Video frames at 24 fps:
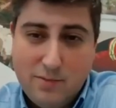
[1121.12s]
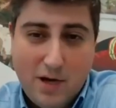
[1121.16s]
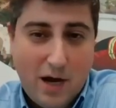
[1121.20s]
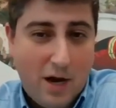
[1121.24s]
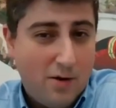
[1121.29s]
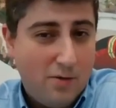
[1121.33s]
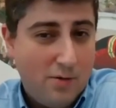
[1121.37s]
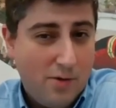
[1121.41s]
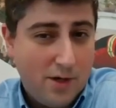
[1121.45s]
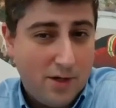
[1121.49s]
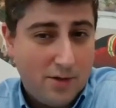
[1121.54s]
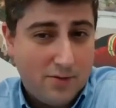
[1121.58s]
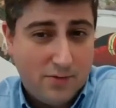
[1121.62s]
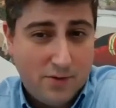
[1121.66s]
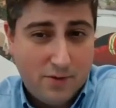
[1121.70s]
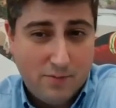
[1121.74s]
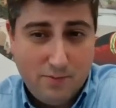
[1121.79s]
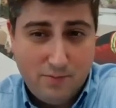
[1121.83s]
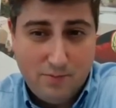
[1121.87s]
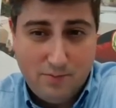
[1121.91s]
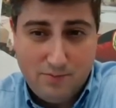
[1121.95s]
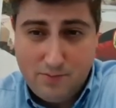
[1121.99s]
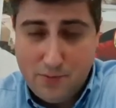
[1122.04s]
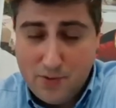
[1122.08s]
we got
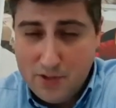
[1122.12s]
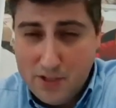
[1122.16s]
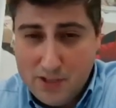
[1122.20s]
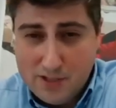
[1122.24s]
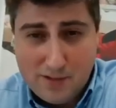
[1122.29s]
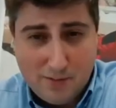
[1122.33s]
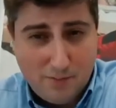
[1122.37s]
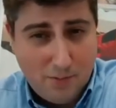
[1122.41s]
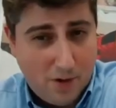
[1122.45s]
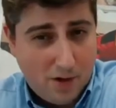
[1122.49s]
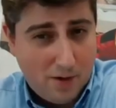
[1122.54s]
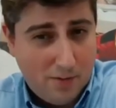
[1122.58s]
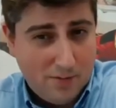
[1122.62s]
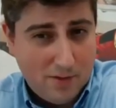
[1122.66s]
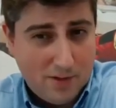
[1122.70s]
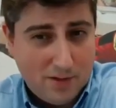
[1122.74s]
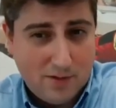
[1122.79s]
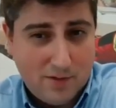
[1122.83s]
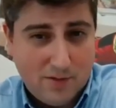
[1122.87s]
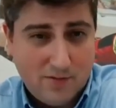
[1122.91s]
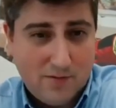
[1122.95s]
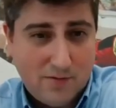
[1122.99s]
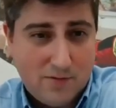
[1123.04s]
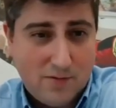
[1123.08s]
outreach from police
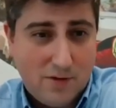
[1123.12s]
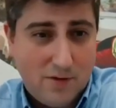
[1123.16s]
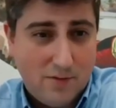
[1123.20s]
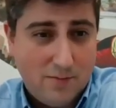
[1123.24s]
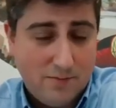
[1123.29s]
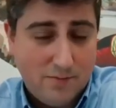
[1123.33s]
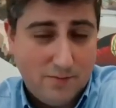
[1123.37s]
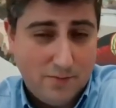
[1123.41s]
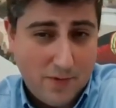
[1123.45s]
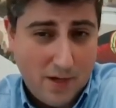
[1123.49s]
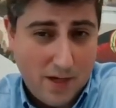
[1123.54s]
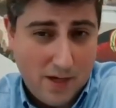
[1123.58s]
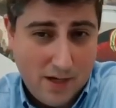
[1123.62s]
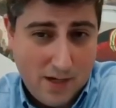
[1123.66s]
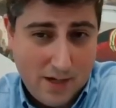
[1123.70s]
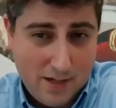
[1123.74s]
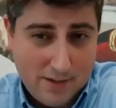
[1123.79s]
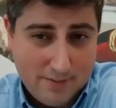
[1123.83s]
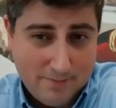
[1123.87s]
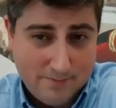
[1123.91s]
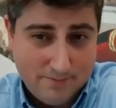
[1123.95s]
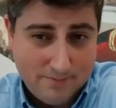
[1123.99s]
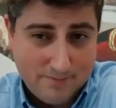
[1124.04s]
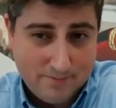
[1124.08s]
departments and
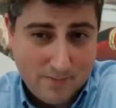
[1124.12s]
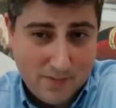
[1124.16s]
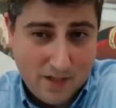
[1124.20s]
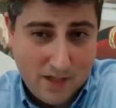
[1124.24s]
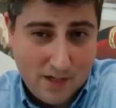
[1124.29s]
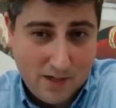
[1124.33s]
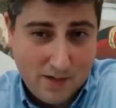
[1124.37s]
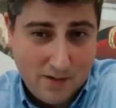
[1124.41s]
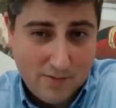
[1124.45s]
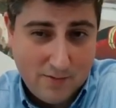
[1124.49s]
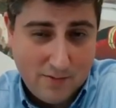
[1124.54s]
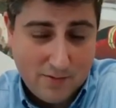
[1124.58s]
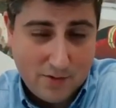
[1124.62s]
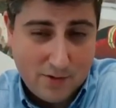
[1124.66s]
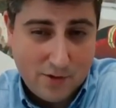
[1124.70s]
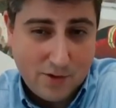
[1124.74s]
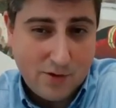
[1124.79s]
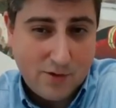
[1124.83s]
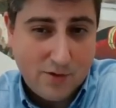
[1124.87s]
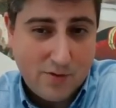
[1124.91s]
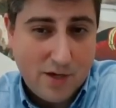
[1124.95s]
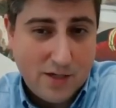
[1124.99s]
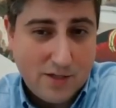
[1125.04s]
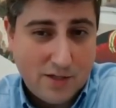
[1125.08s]
from um,
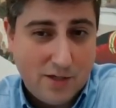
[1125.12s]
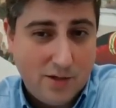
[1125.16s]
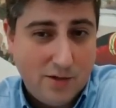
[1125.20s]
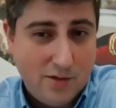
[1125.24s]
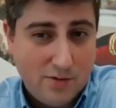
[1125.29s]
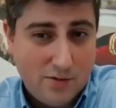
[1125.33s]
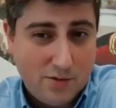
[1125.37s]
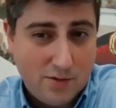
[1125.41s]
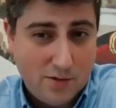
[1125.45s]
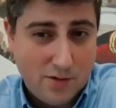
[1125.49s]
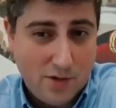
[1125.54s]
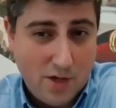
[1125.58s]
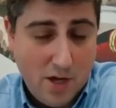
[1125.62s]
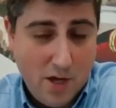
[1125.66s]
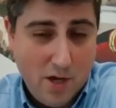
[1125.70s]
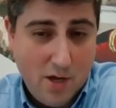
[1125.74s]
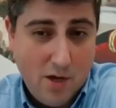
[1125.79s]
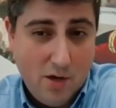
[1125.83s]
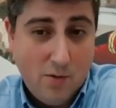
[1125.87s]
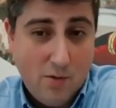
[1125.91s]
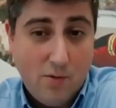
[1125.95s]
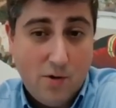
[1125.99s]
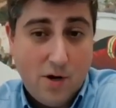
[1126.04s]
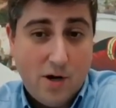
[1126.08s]
uh, search and rescue
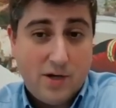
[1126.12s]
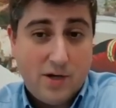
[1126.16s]
users